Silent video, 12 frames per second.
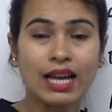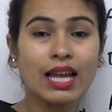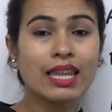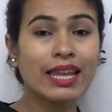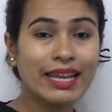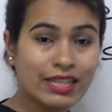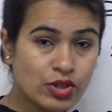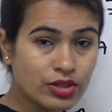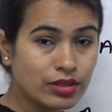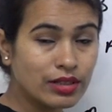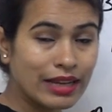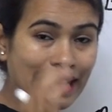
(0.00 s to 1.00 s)
letter
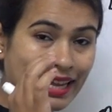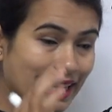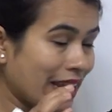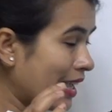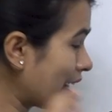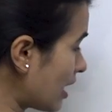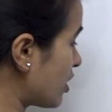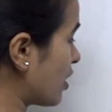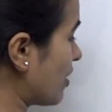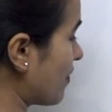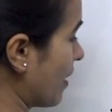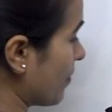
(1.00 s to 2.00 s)
in English
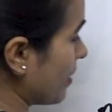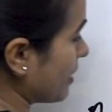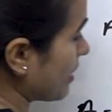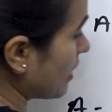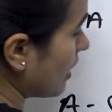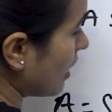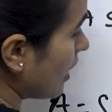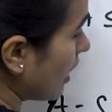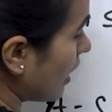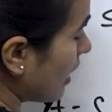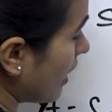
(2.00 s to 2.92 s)
alphabet. A